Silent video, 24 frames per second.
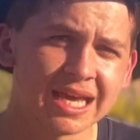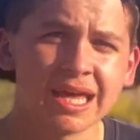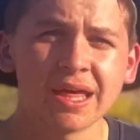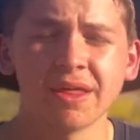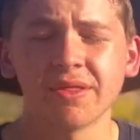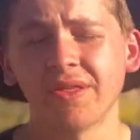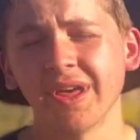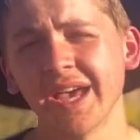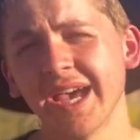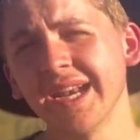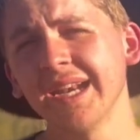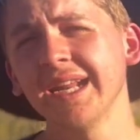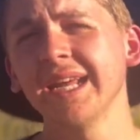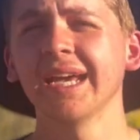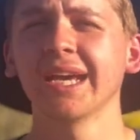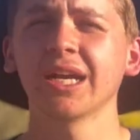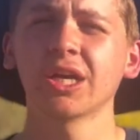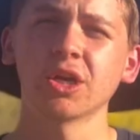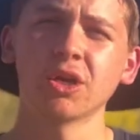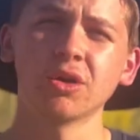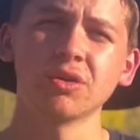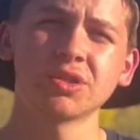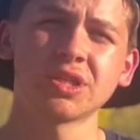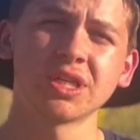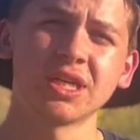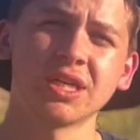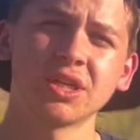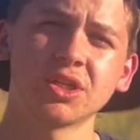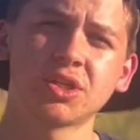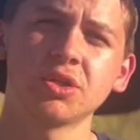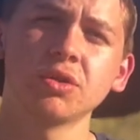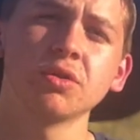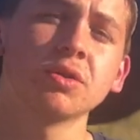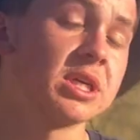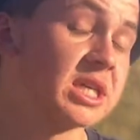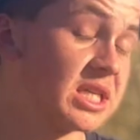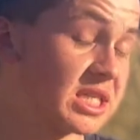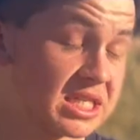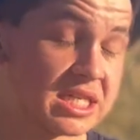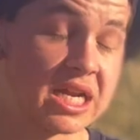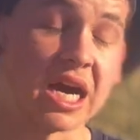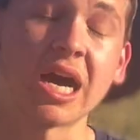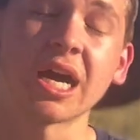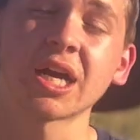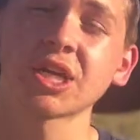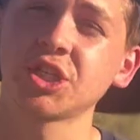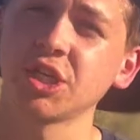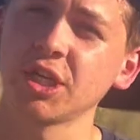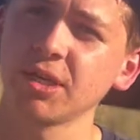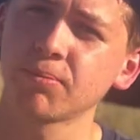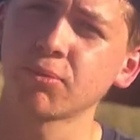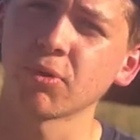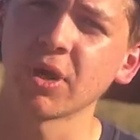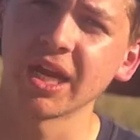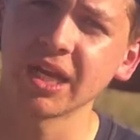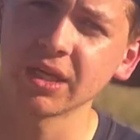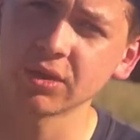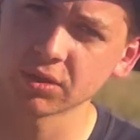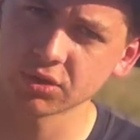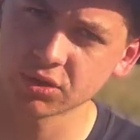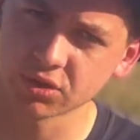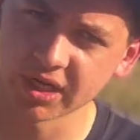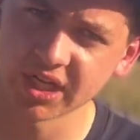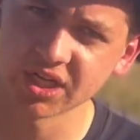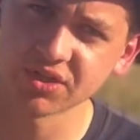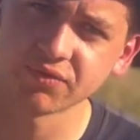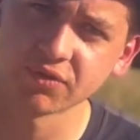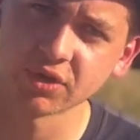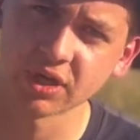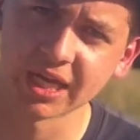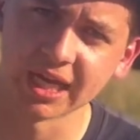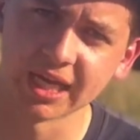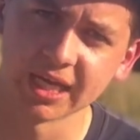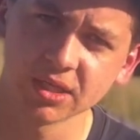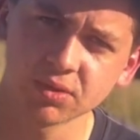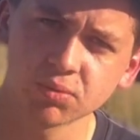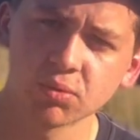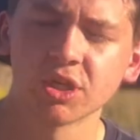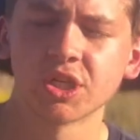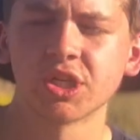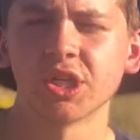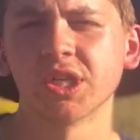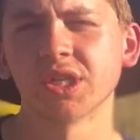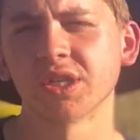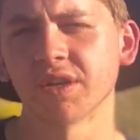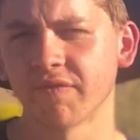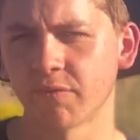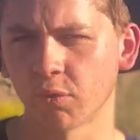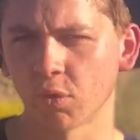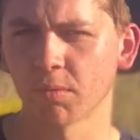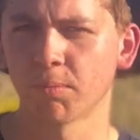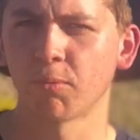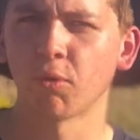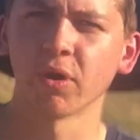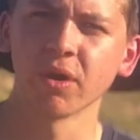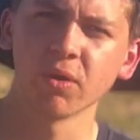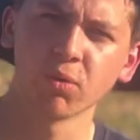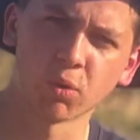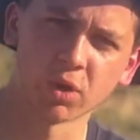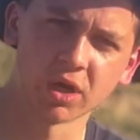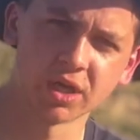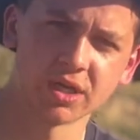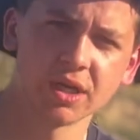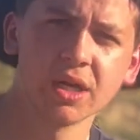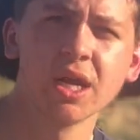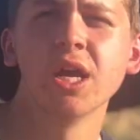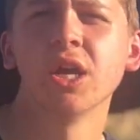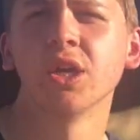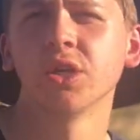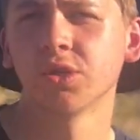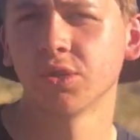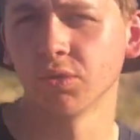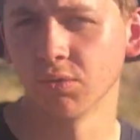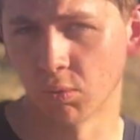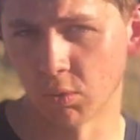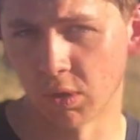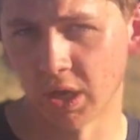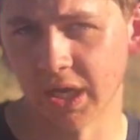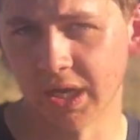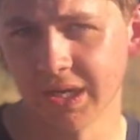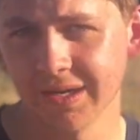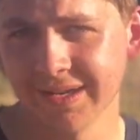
Then it goes into the stock Jeep Wrangler transfer case, which is a 4.1 to 1.